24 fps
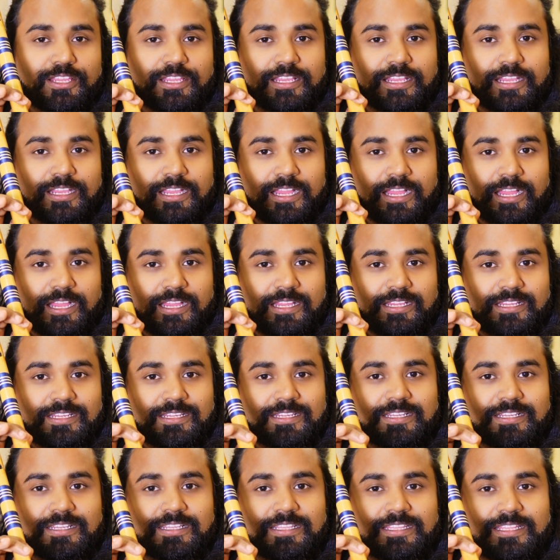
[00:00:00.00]
ga,
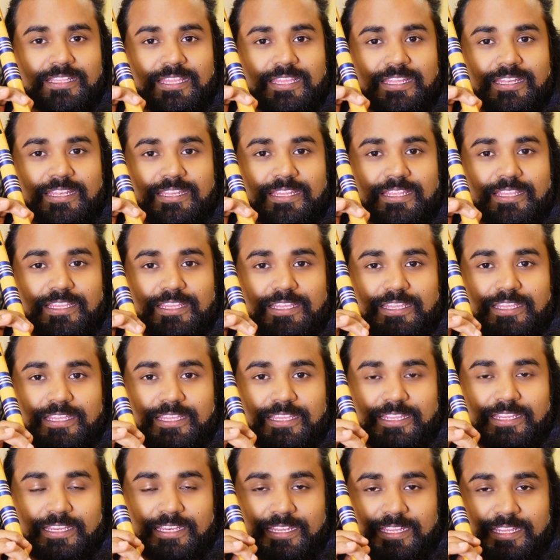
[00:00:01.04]
then
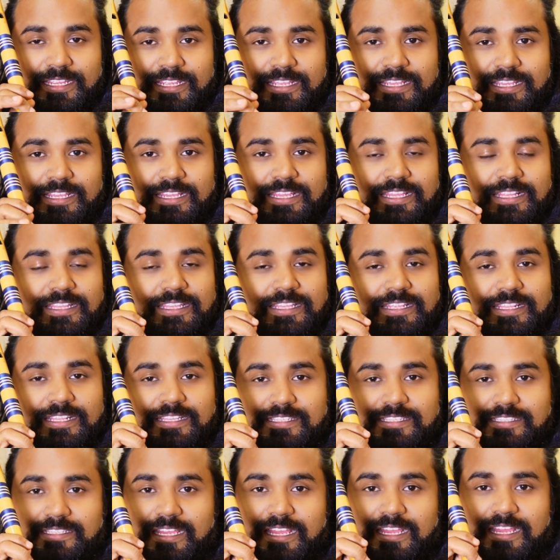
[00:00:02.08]
re, and then
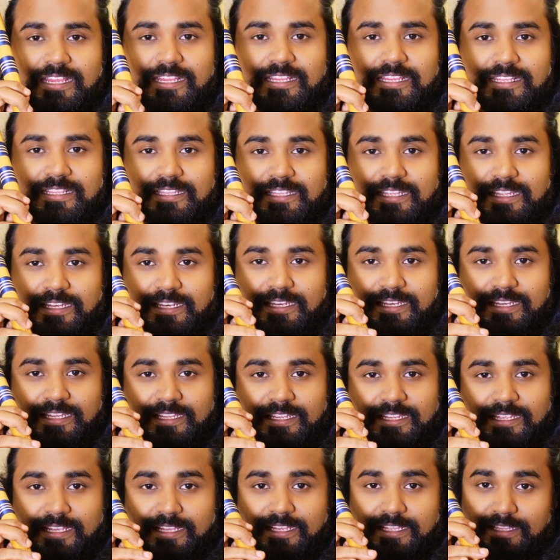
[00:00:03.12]
sa, then
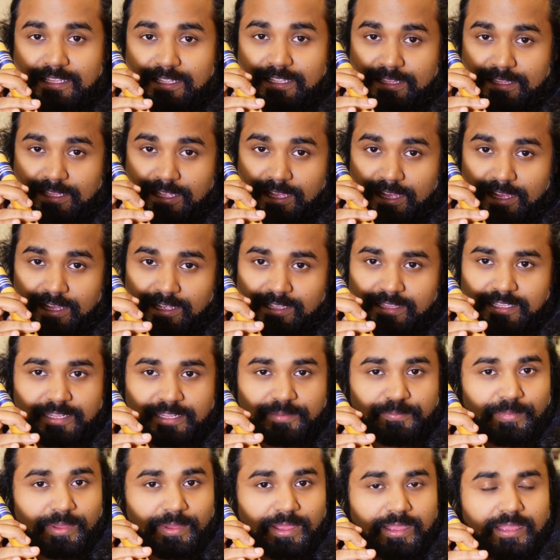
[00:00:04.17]
ni, then dha, then
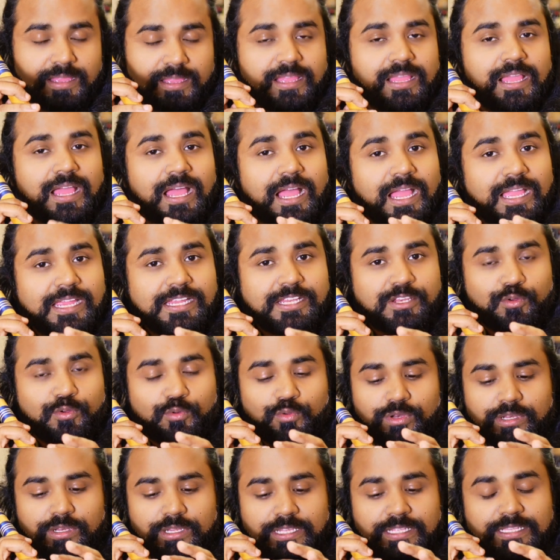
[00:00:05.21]
pa. I
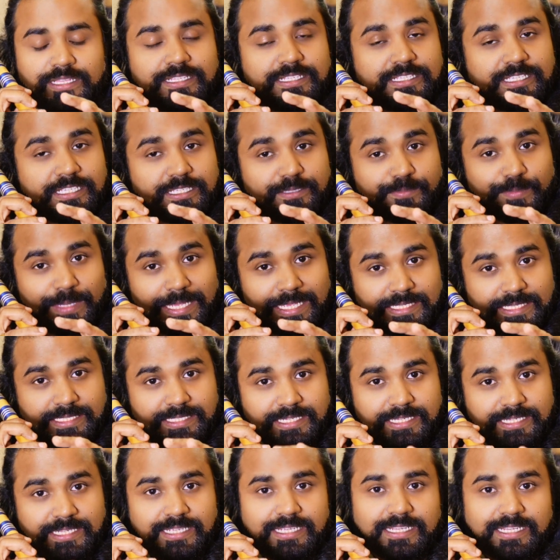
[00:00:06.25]
told this is bass
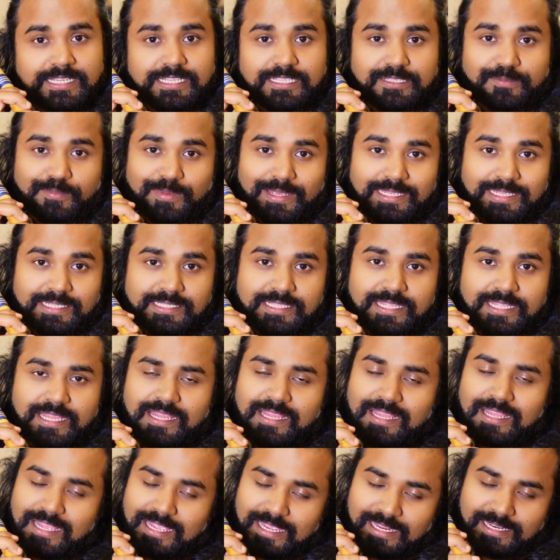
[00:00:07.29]
ni, it is bass dha,
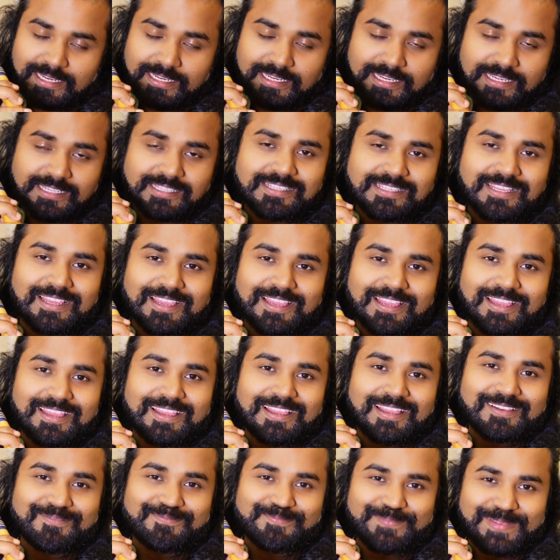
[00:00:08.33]
and it is
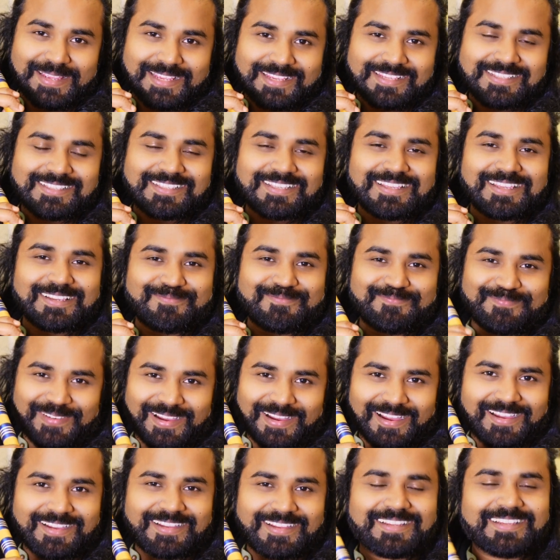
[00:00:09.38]
bass
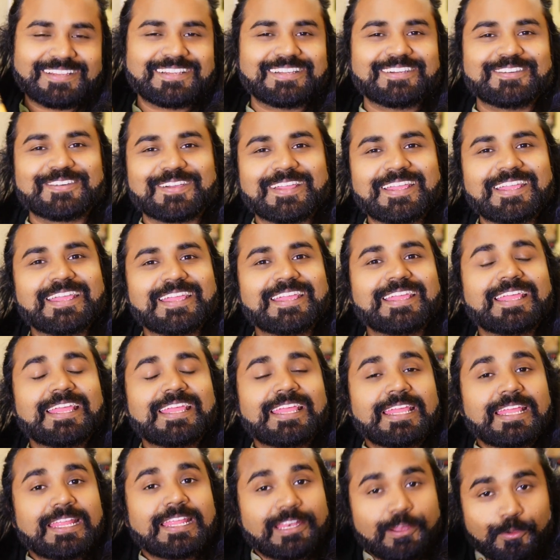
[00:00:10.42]
pa. Okay.
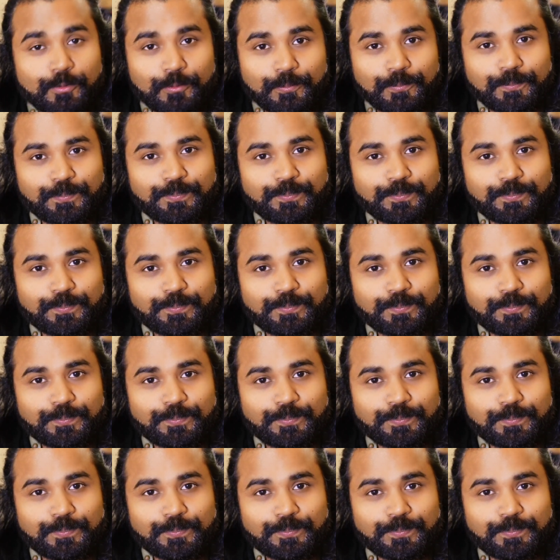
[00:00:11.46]
Now